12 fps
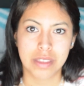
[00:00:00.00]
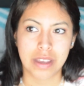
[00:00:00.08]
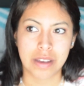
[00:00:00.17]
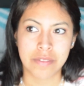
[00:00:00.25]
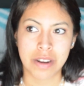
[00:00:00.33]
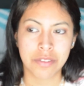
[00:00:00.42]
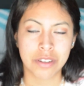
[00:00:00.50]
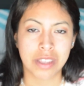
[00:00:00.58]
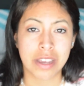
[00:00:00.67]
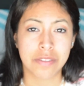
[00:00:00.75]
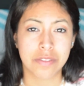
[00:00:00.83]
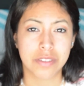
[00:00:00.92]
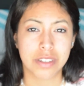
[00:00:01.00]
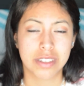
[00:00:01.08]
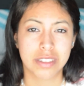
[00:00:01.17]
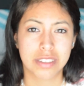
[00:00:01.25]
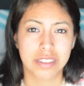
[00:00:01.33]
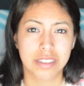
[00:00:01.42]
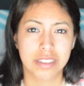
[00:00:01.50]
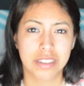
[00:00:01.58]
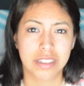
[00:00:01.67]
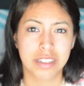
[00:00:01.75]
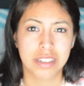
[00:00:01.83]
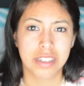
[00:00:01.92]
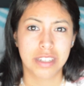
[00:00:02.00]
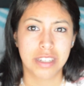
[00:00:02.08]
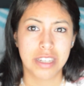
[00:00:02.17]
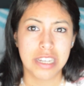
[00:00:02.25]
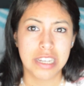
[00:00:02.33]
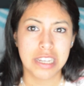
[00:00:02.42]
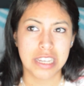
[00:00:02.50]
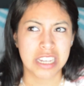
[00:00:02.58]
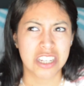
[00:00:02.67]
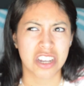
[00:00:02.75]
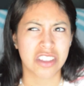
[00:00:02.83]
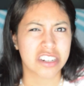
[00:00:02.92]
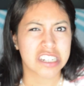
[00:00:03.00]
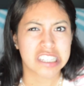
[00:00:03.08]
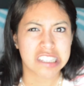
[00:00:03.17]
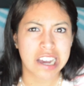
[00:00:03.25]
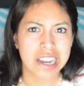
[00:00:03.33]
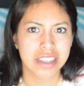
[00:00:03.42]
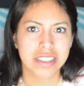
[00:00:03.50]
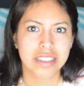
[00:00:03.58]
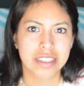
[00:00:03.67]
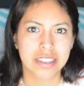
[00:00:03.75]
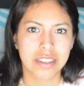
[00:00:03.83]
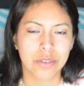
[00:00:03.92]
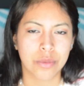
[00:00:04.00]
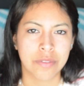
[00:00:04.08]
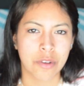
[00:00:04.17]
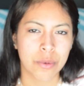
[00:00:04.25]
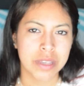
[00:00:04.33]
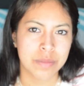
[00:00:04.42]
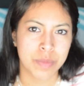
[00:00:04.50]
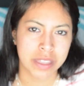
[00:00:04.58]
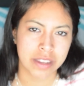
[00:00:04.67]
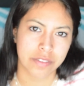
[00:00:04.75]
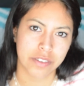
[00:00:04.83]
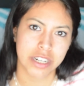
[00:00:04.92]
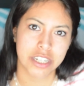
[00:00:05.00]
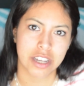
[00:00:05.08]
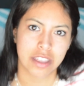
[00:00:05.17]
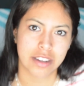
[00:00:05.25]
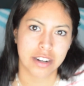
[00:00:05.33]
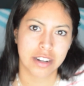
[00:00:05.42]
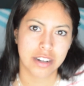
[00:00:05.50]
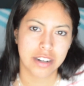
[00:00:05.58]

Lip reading: have never left each other's sides. We've always been there for each other.